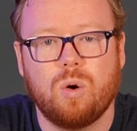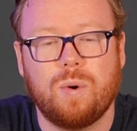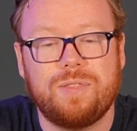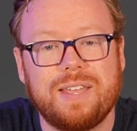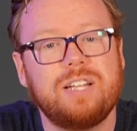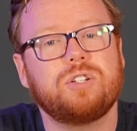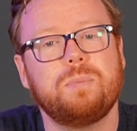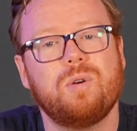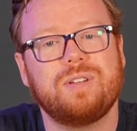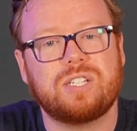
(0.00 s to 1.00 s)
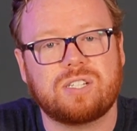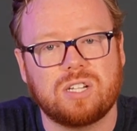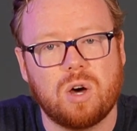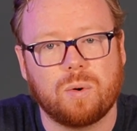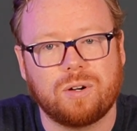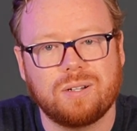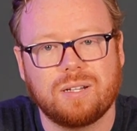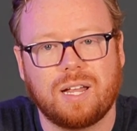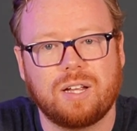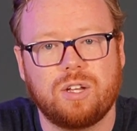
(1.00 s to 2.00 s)
When things are moving slower,
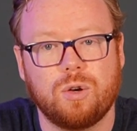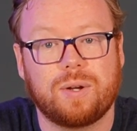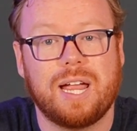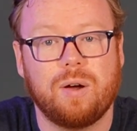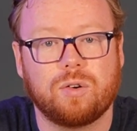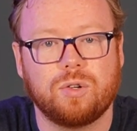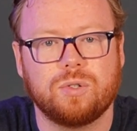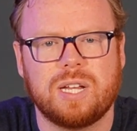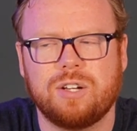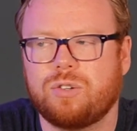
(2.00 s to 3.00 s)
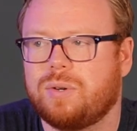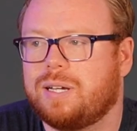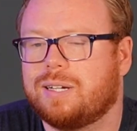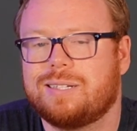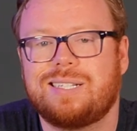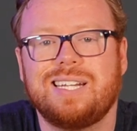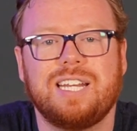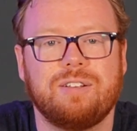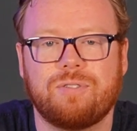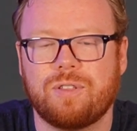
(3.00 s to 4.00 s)
like your characters entering a
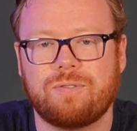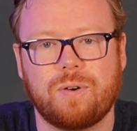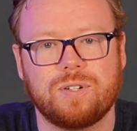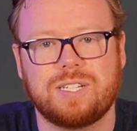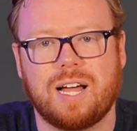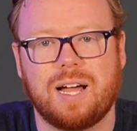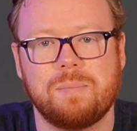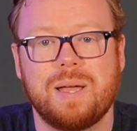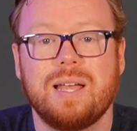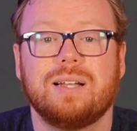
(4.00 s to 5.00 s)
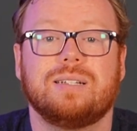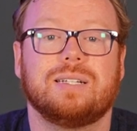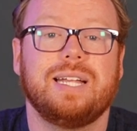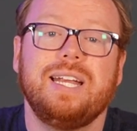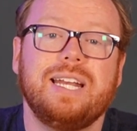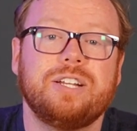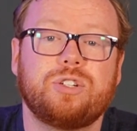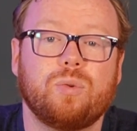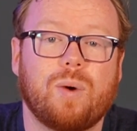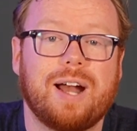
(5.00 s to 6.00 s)
city for the first time, lean
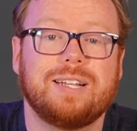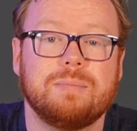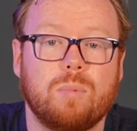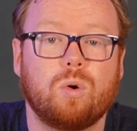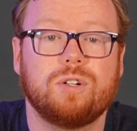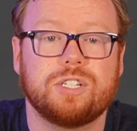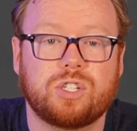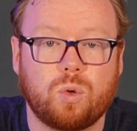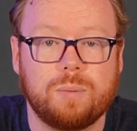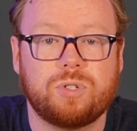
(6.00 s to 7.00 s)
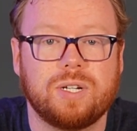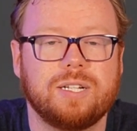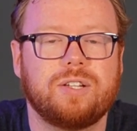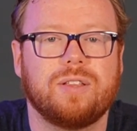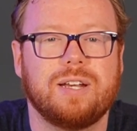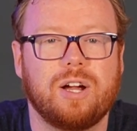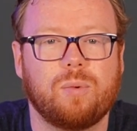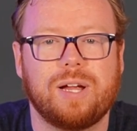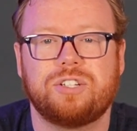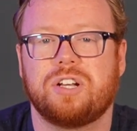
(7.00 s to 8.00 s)
into writing more description into the
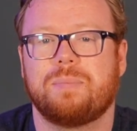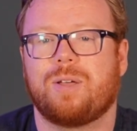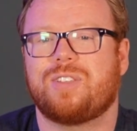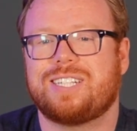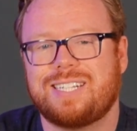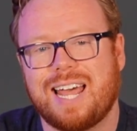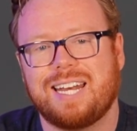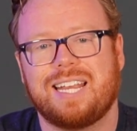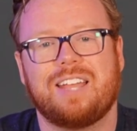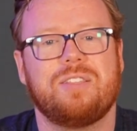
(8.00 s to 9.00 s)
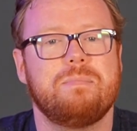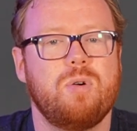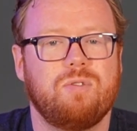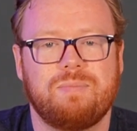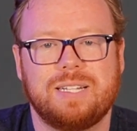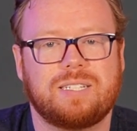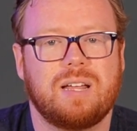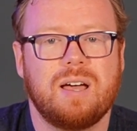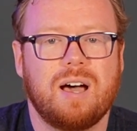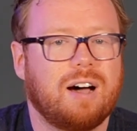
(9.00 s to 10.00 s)
narration about the setting and the movements
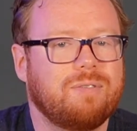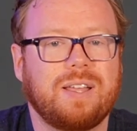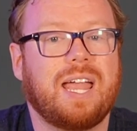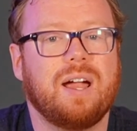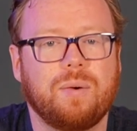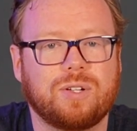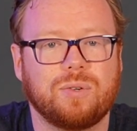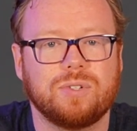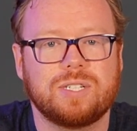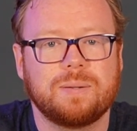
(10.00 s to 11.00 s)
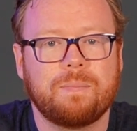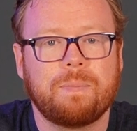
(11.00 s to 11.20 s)
of the characters.